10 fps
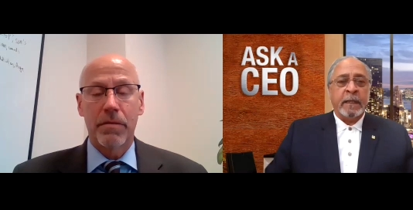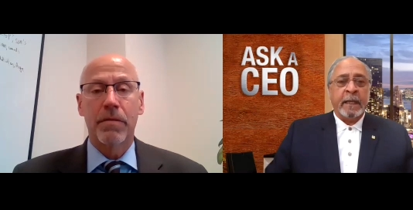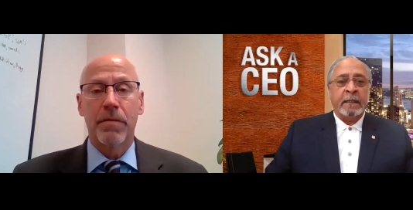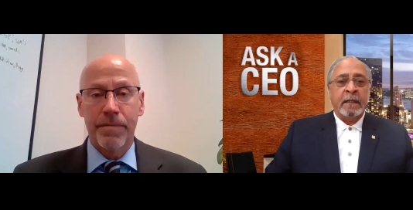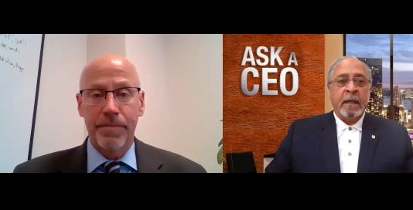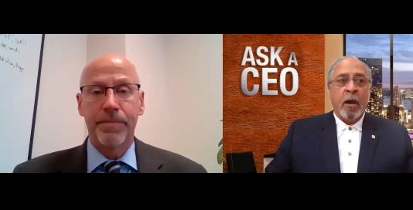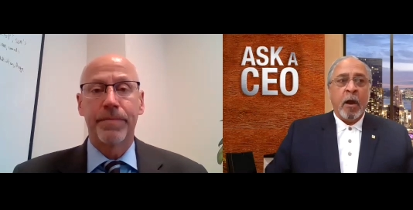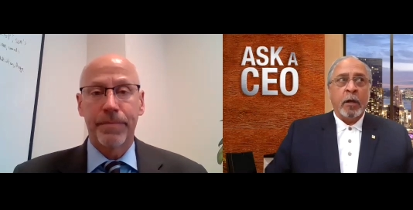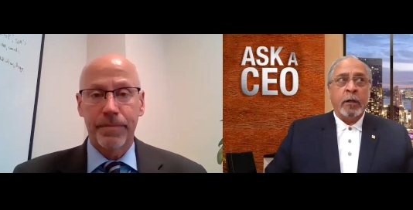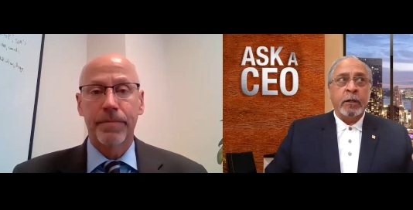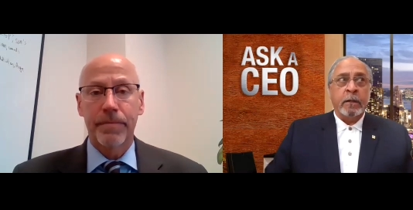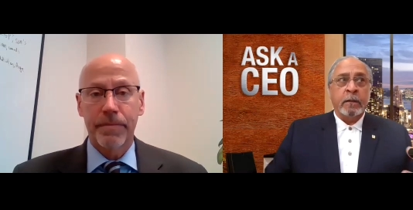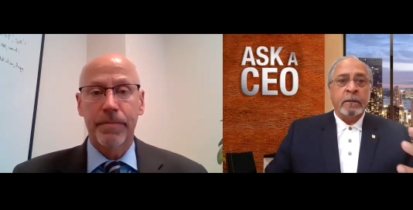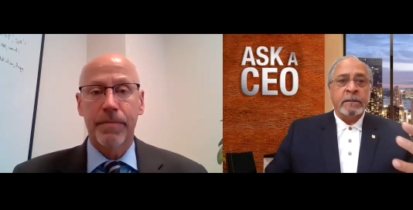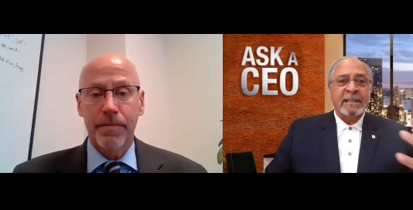Speaker 1: can't
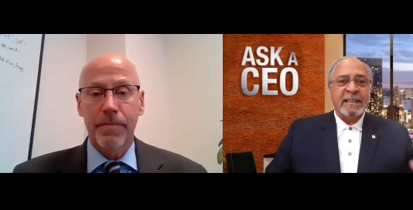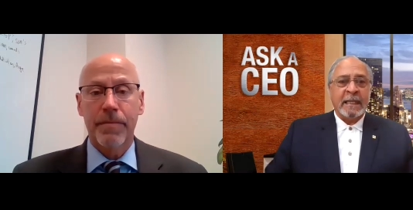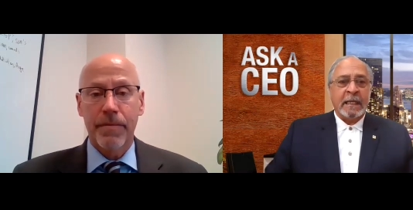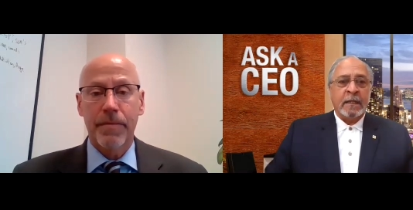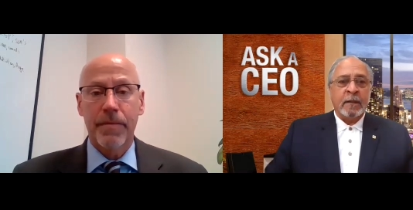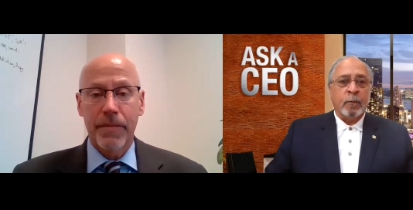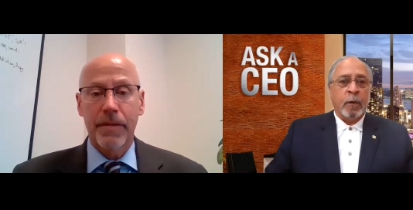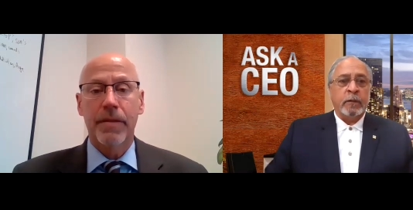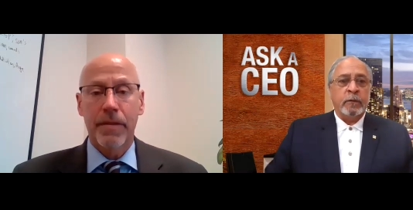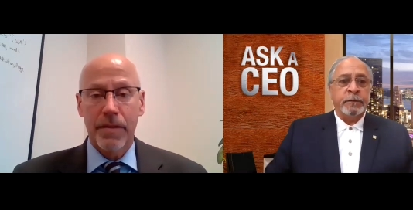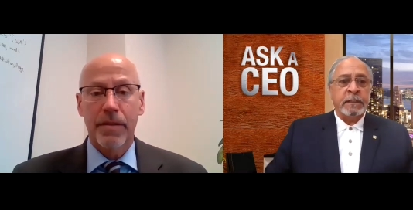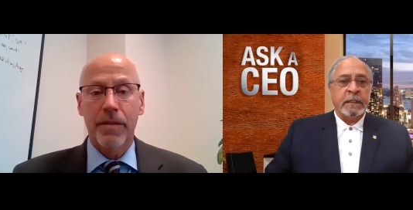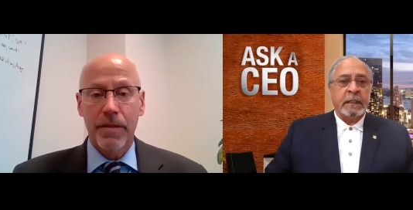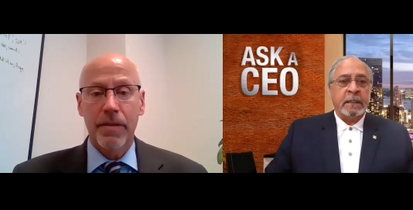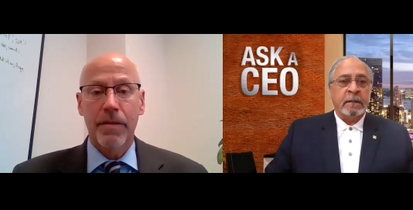unsee what you've
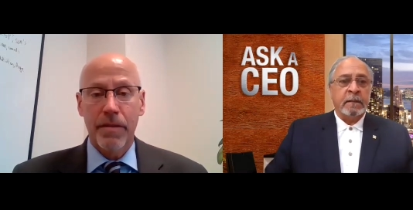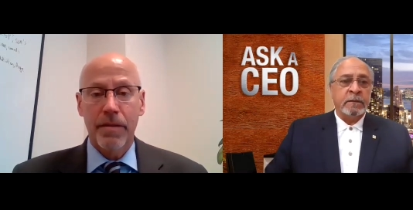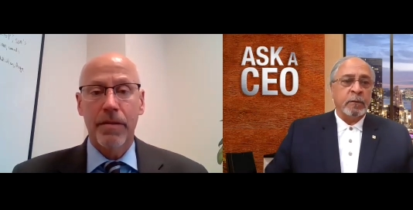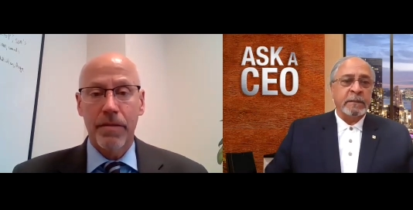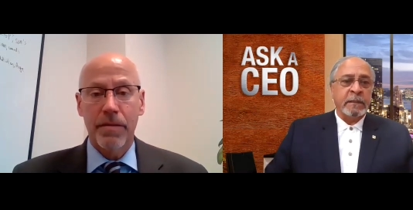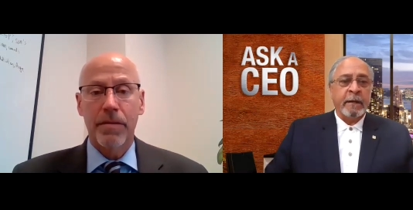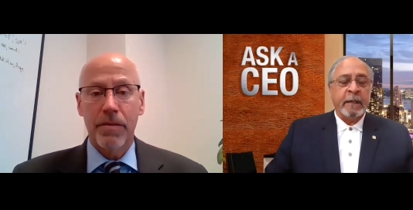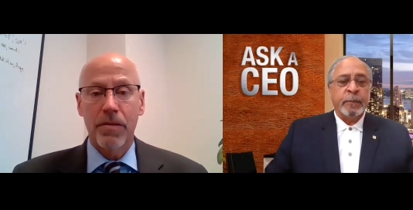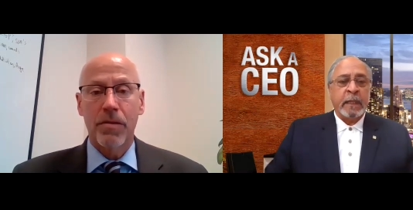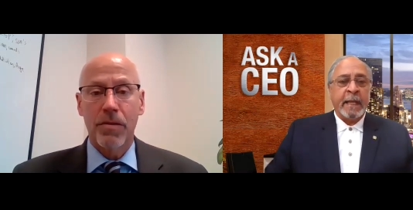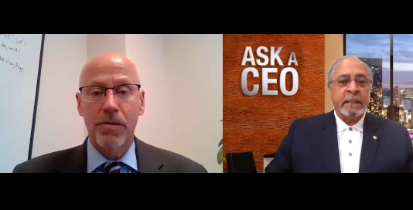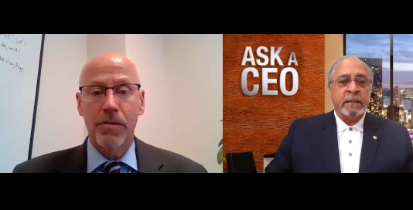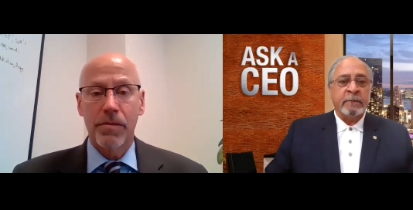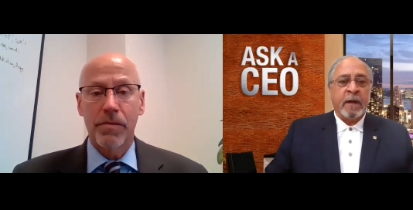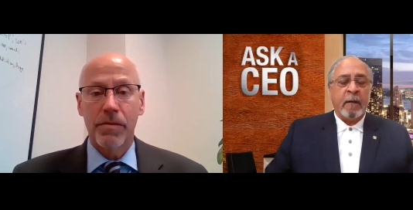seen. So is there any plans
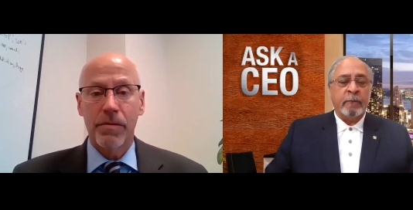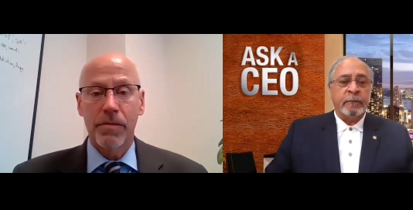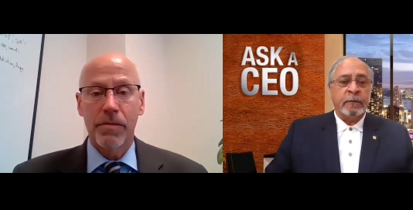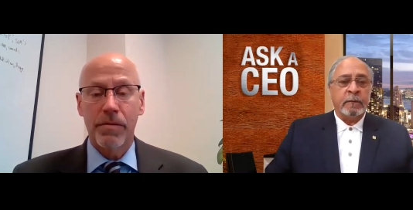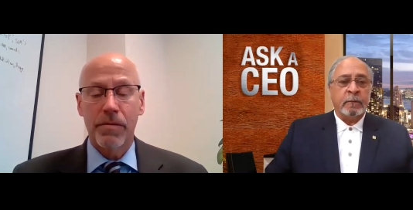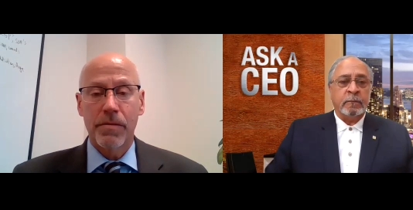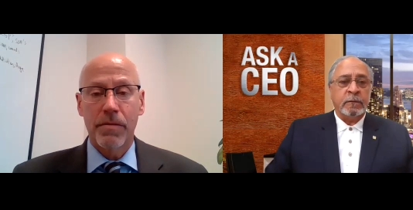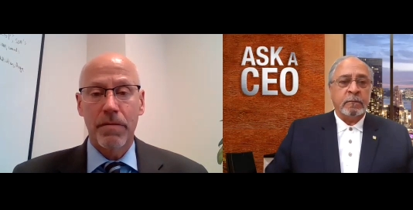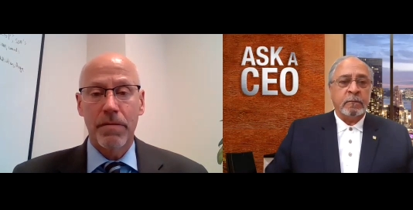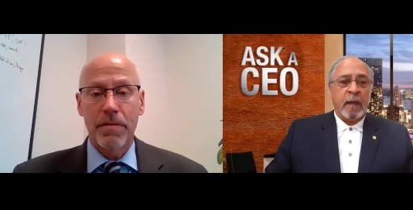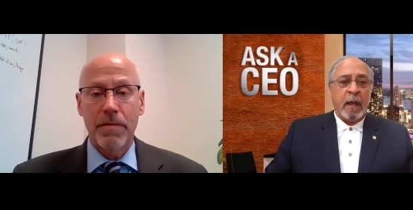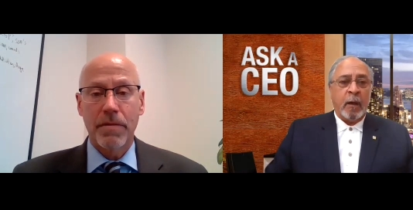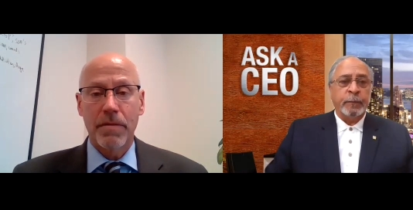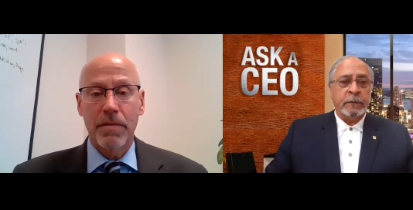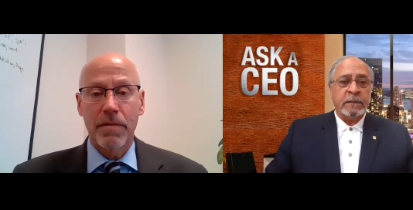involved to, to
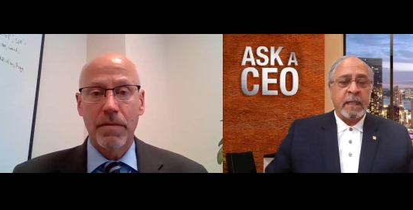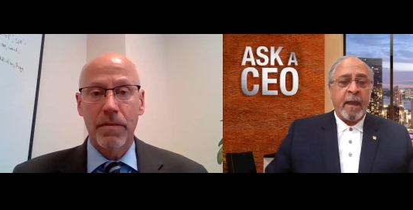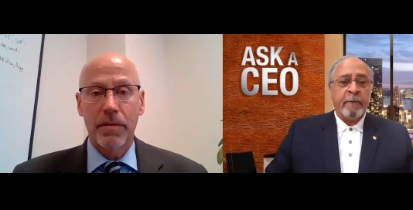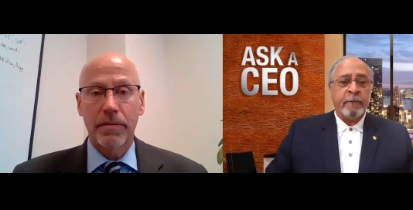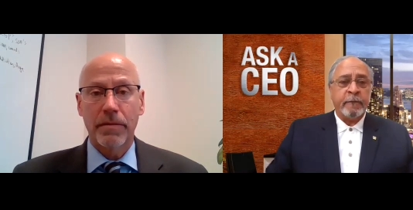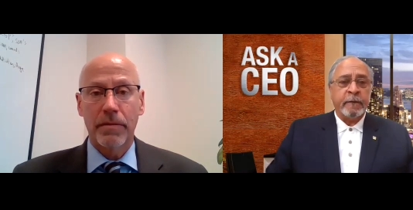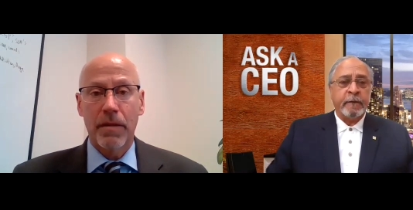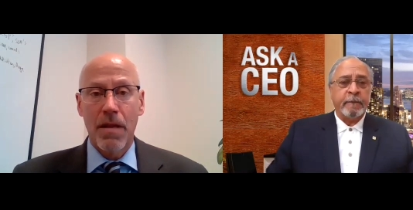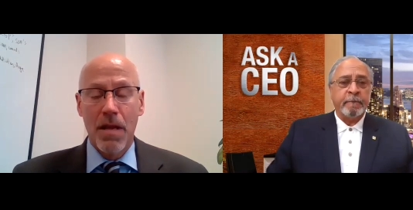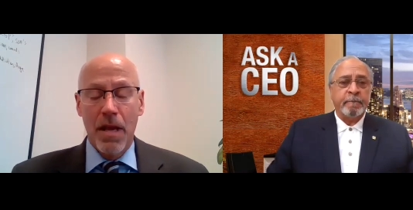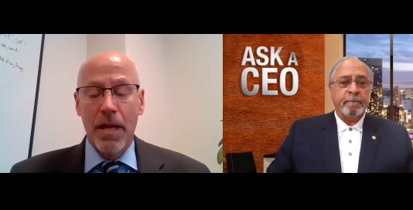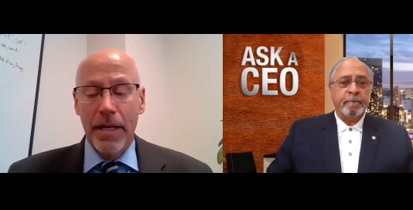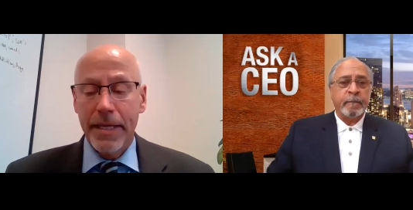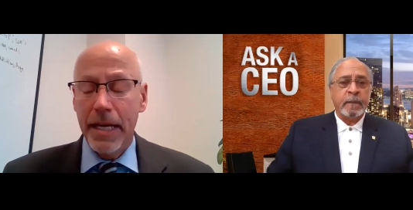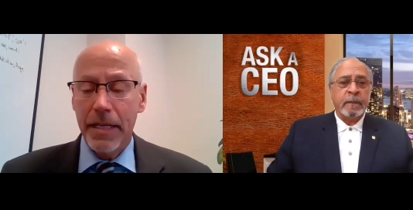help the
Speaker 2: staff?
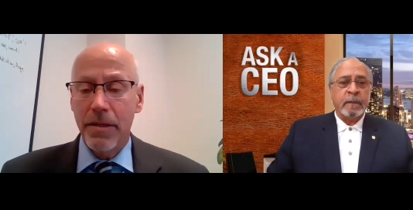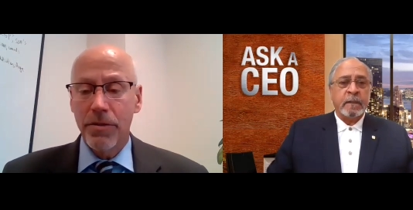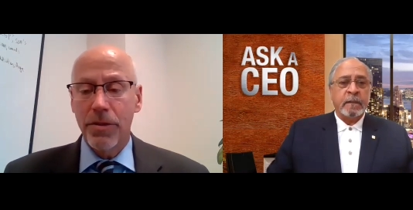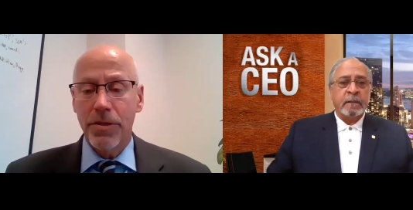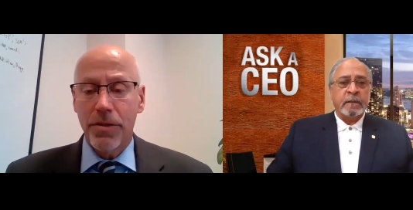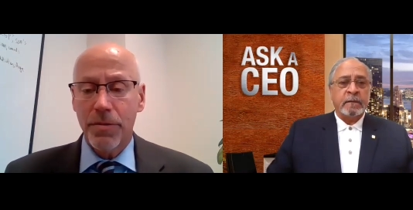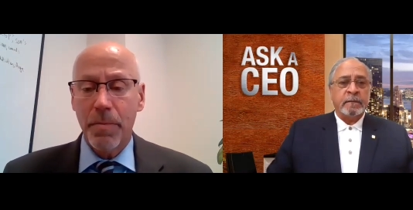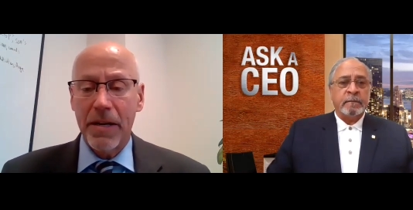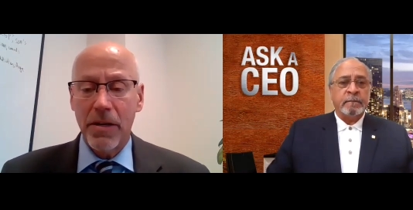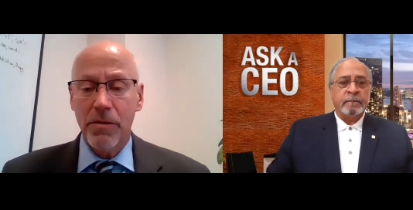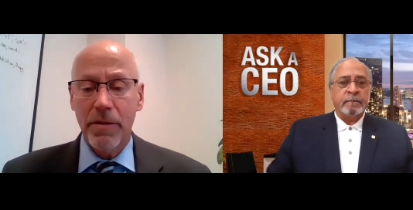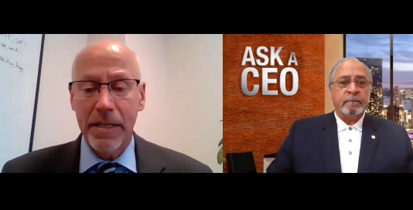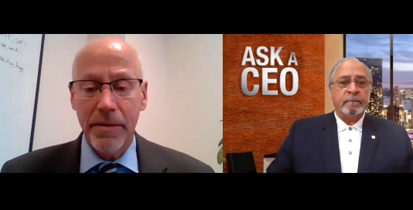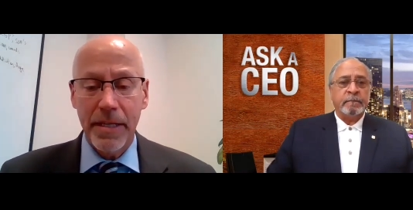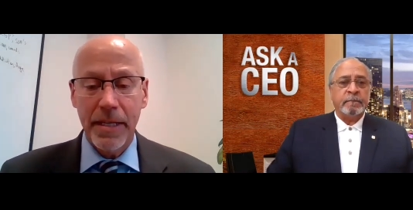Yeah, you know, you're spot on,
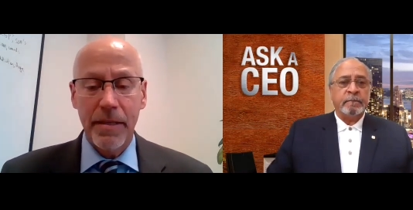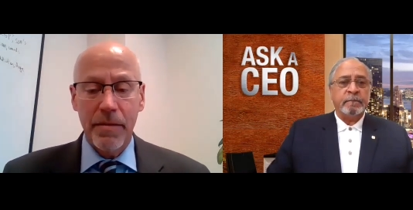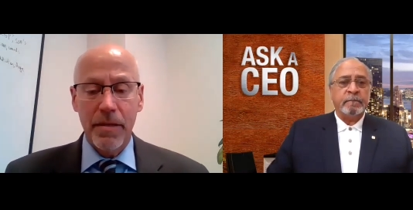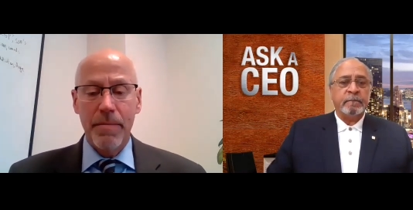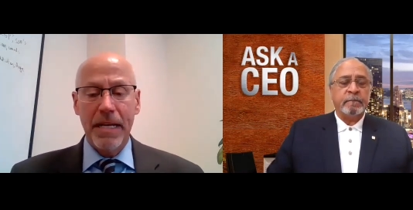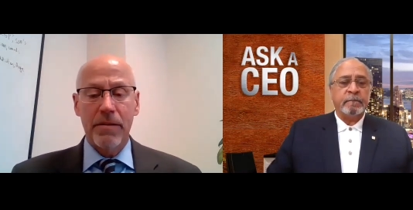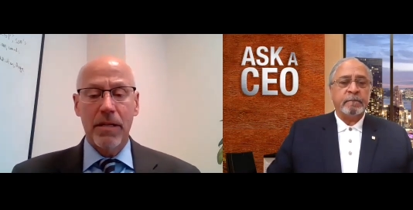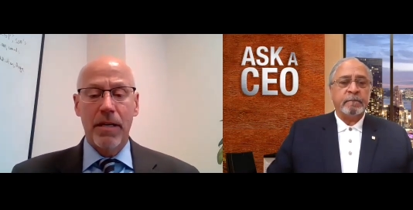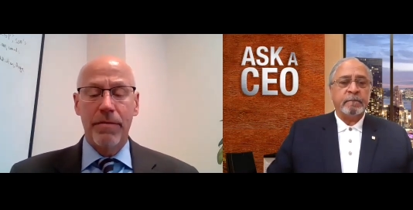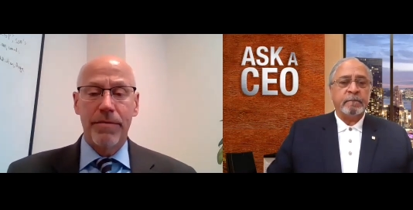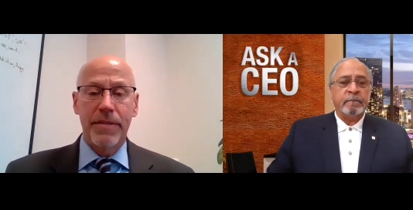Greg. The amount of